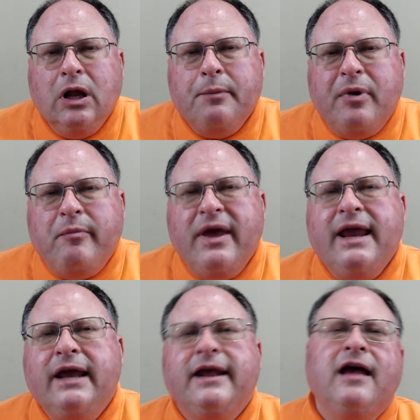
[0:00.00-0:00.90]
But make
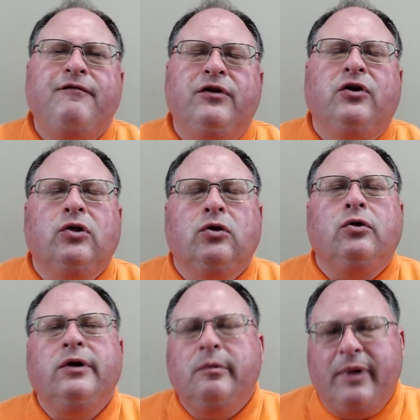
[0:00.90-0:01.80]
an effort to
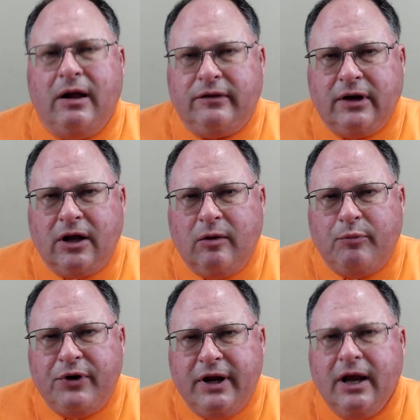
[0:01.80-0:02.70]
learn about the
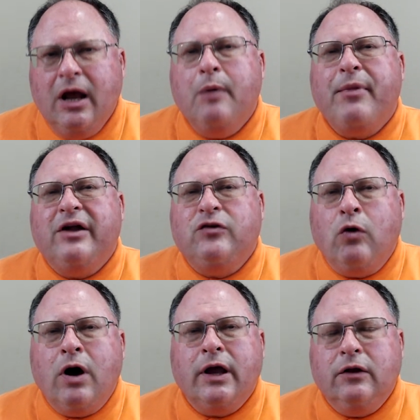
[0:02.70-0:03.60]
company by
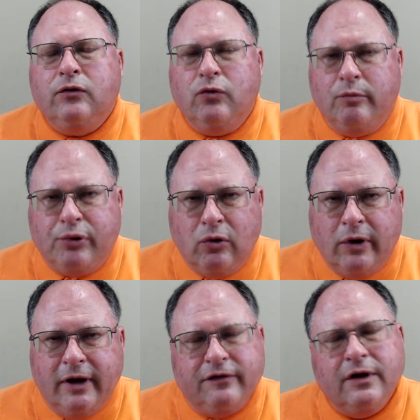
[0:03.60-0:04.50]
talking to
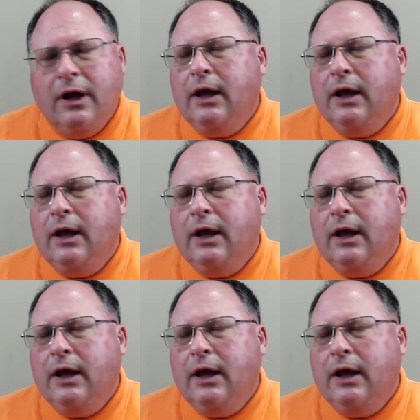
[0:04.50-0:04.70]
employees.